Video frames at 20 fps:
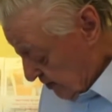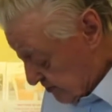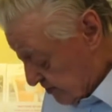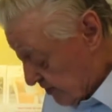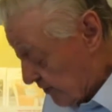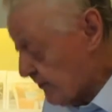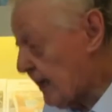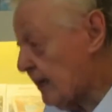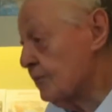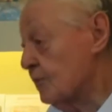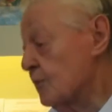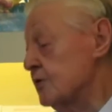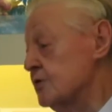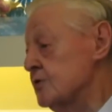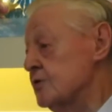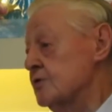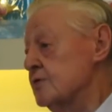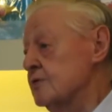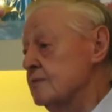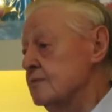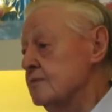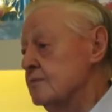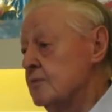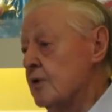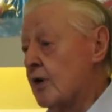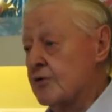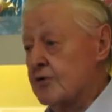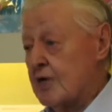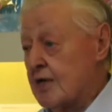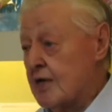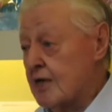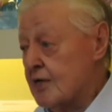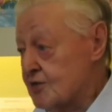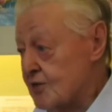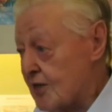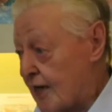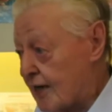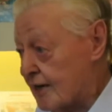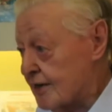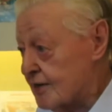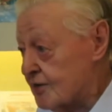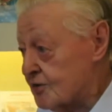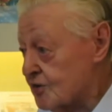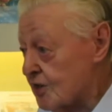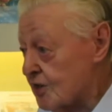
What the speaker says: So that was not an entirely